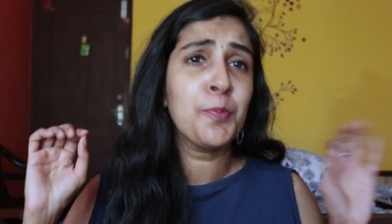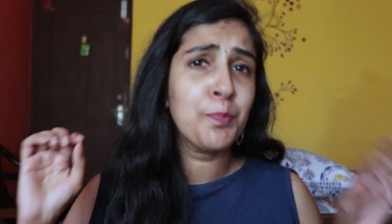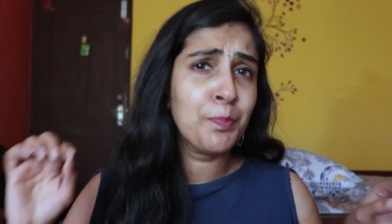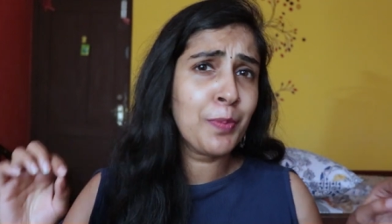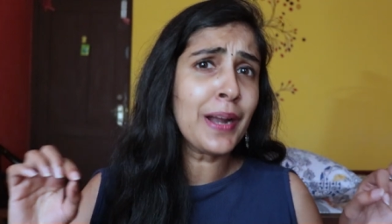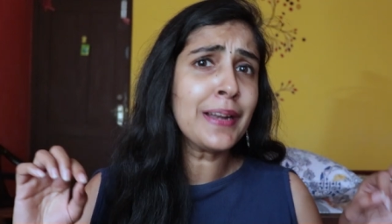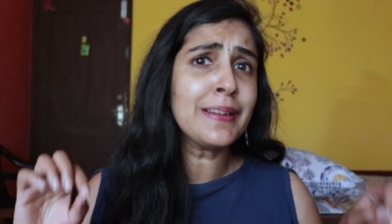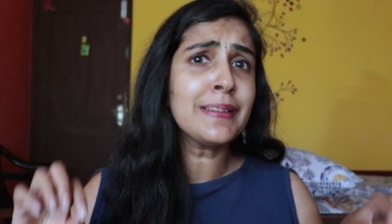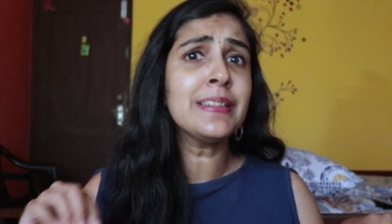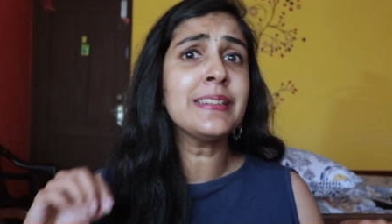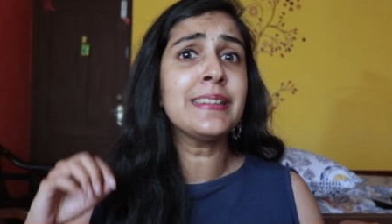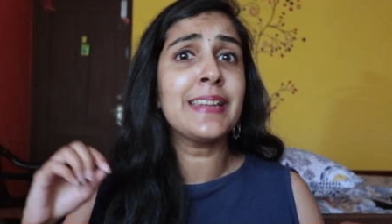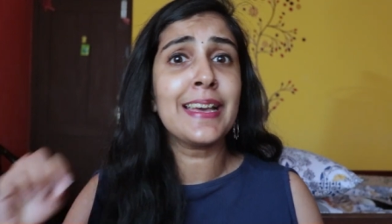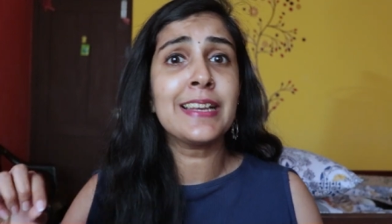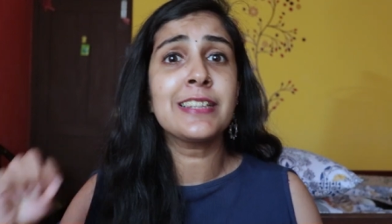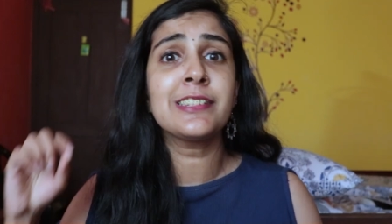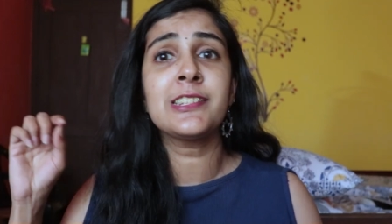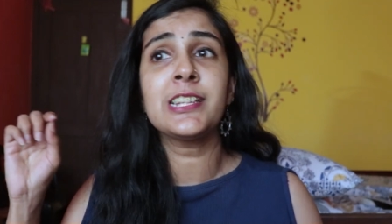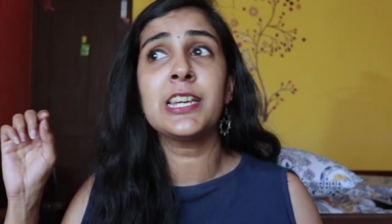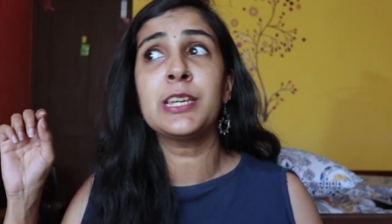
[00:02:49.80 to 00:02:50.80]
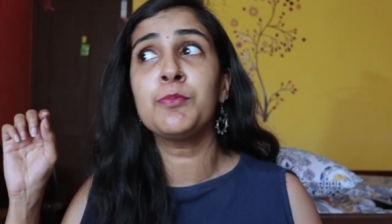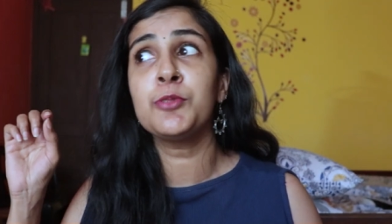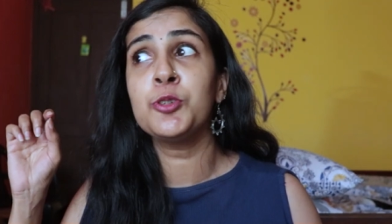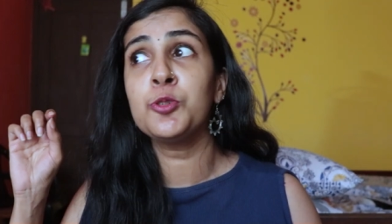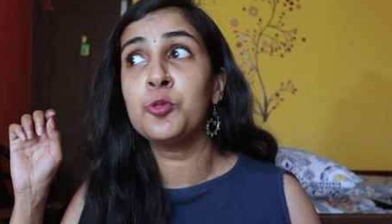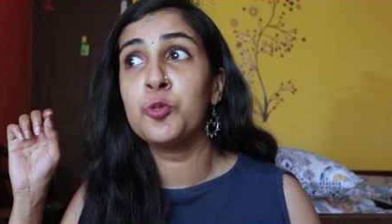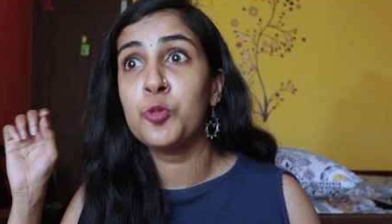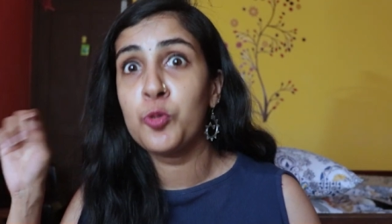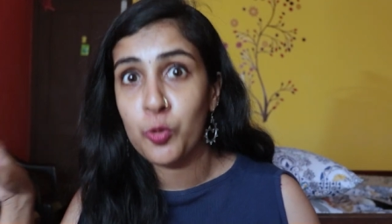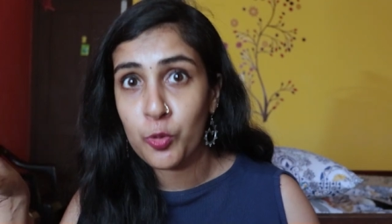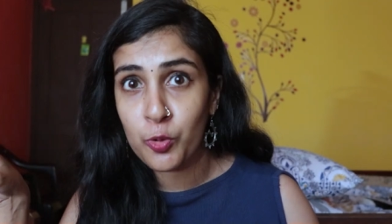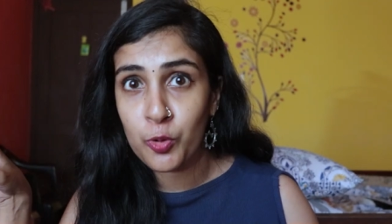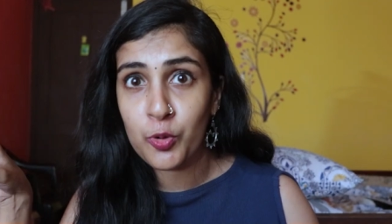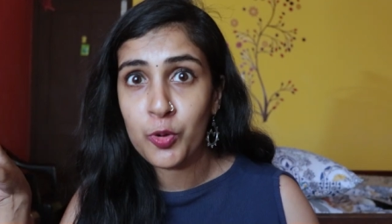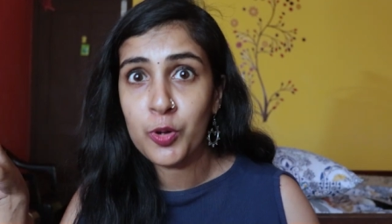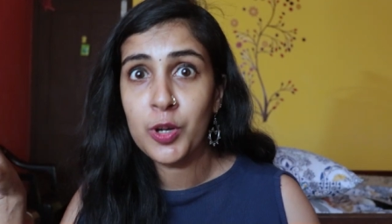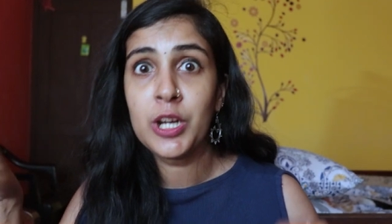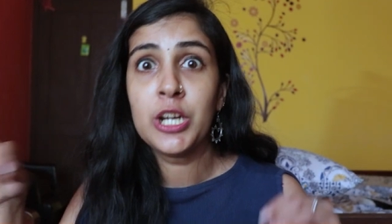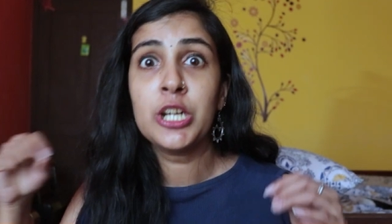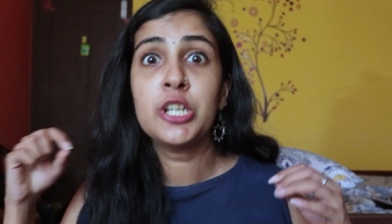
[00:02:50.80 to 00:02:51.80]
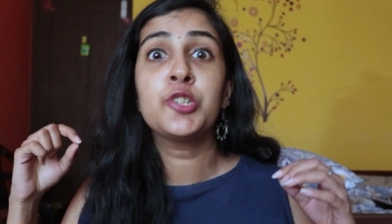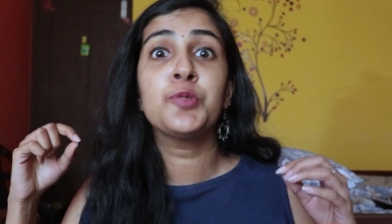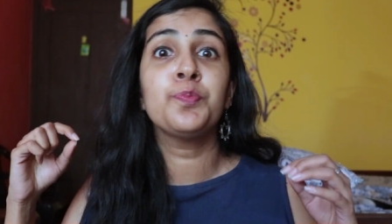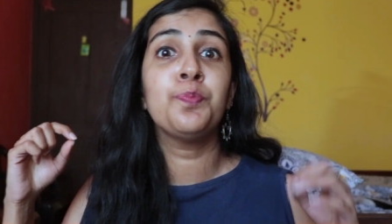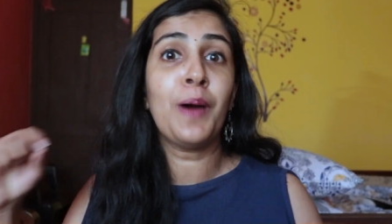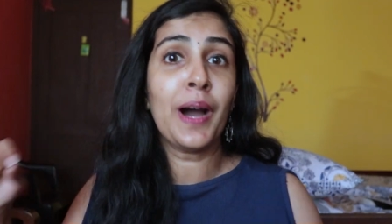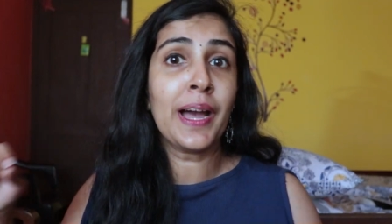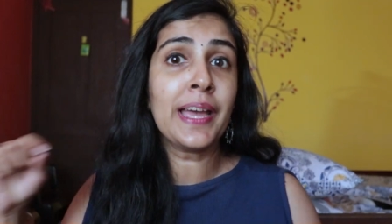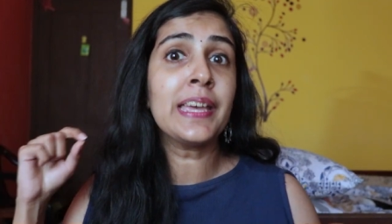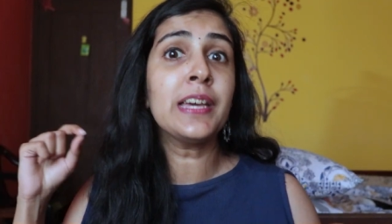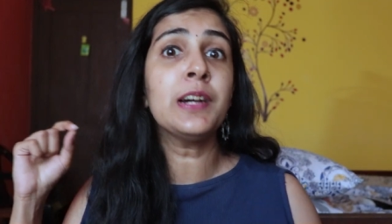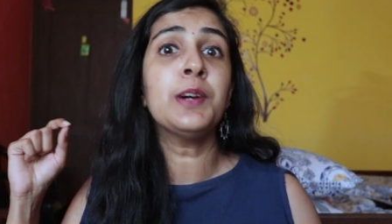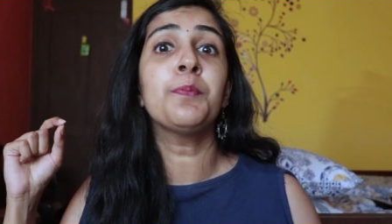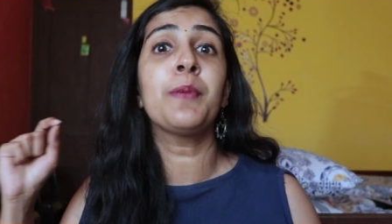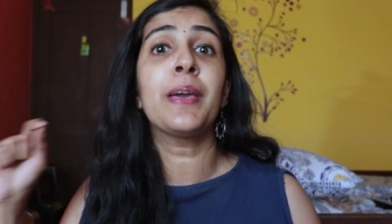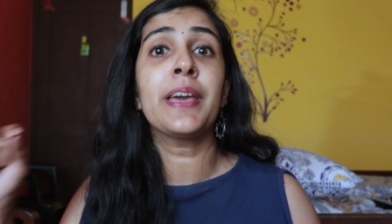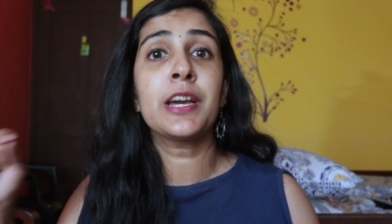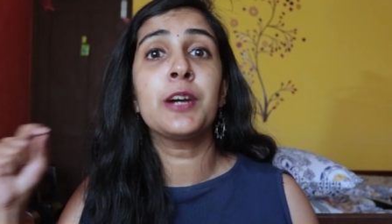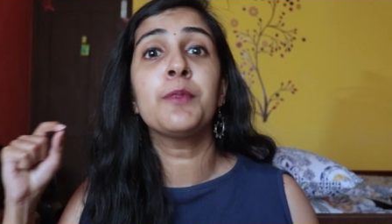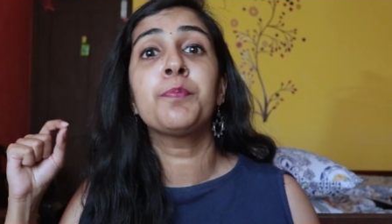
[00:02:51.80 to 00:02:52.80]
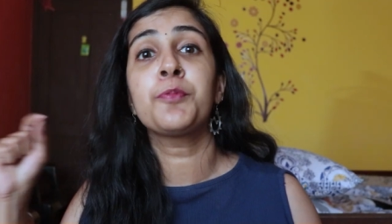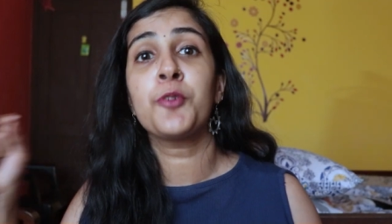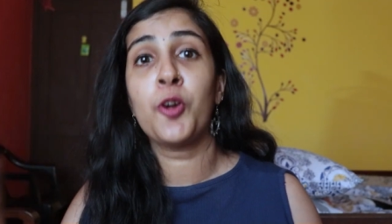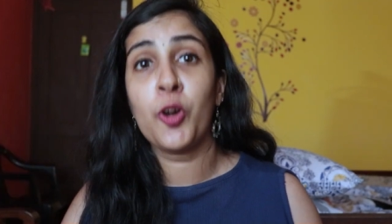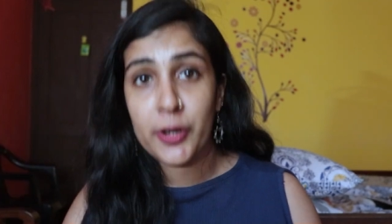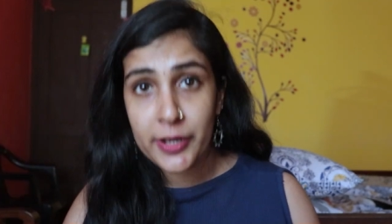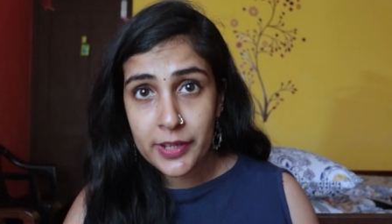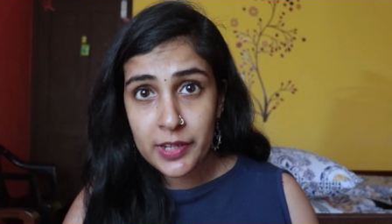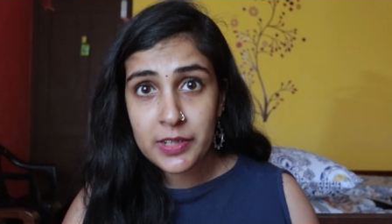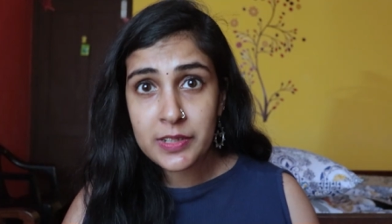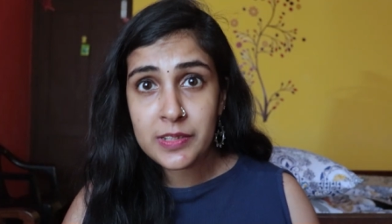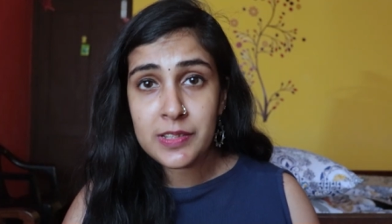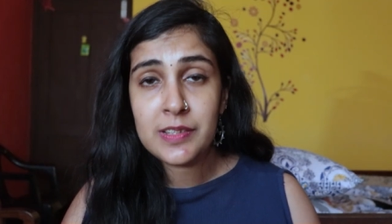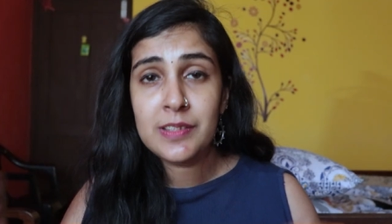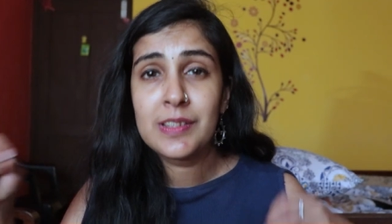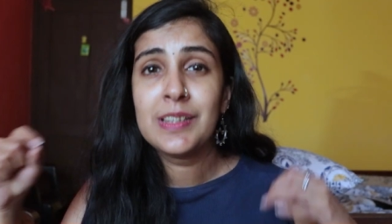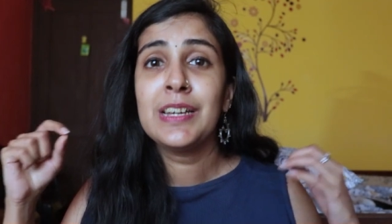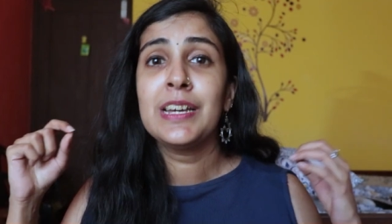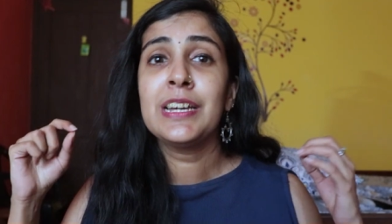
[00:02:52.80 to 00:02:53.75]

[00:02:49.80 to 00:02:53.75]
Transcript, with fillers: But the next time you go to buy a makeup product,